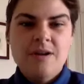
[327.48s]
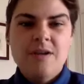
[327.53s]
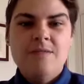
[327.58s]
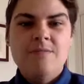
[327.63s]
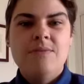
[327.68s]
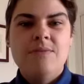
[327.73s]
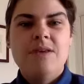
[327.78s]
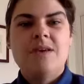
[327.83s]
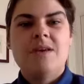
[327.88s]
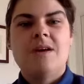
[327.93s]

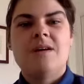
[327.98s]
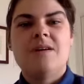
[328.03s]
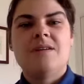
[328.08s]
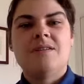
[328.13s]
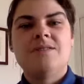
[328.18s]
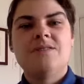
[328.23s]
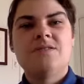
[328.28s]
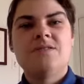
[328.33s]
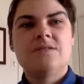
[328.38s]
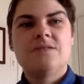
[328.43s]

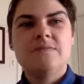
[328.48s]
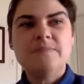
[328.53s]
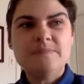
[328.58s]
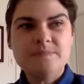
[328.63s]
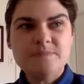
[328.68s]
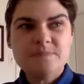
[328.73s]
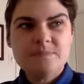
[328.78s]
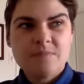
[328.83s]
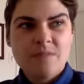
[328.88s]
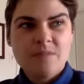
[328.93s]
because
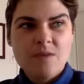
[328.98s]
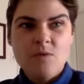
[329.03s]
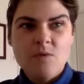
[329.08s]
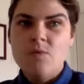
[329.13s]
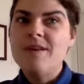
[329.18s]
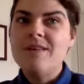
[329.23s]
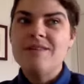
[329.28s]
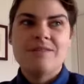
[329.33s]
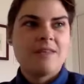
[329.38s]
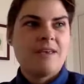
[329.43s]

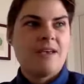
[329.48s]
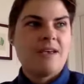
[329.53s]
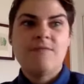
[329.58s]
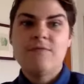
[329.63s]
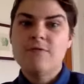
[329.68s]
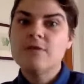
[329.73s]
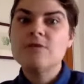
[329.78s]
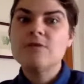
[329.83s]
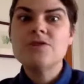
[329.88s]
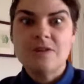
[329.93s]
with like
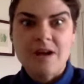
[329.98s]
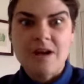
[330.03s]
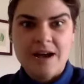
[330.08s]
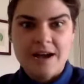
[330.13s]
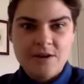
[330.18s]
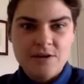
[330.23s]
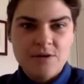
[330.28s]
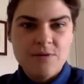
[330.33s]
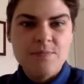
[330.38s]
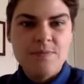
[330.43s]
virtual
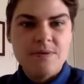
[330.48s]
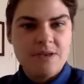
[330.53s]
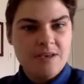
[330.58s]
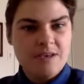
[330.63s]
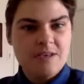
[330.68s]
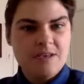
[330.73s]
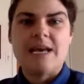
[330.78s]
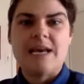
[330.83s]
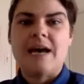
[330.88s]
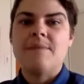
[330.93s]

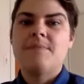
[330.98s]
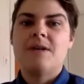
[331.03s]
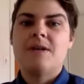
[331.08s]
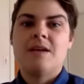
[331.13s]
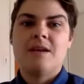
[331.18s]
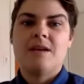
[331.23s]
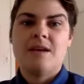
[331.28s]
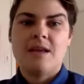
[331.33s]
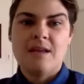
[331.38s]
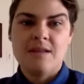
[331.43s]
IOPs
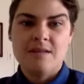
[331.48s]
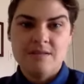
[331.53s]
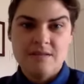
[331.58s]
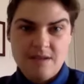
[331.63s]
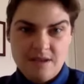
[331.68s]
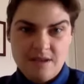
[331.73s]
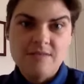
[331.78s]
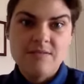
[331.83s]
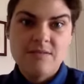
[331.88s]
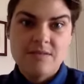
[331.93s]
happening
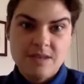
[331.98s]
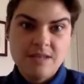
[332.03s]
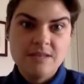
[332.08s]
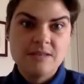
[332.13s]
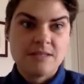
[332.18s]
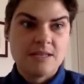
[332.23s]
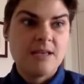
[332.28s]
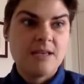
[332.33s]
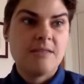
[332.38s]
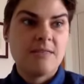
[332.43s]
and
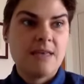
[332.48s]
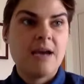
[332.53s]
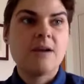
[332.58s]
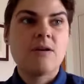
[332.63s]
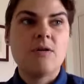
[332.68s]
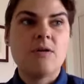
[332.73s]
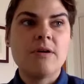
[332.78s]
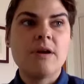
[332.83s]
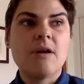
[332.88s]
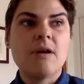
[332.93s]
things like that
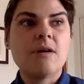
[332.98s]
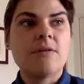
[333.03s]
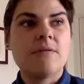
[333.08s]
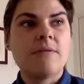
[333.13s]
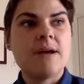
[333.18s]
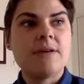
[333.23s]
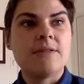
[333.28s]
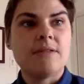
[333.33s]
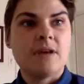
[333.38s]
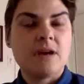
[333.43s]
going on
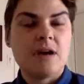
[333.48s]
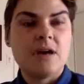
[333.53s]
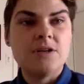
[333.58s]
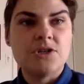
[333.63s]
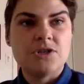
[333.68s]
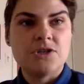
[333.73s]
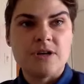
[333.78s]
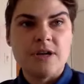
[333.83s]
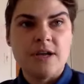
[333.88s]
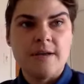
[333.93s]
around the
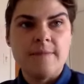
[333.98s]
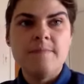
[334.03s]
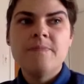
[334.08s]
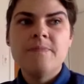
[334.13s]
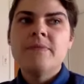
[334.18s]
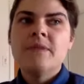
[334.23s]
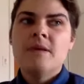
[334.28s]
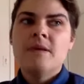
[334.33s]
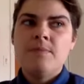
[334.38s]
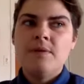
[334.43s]
country,
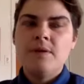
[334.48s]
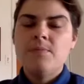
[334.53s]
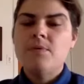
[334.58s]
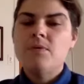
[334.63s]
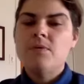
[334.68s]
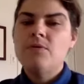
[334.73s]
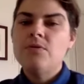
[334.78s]
people,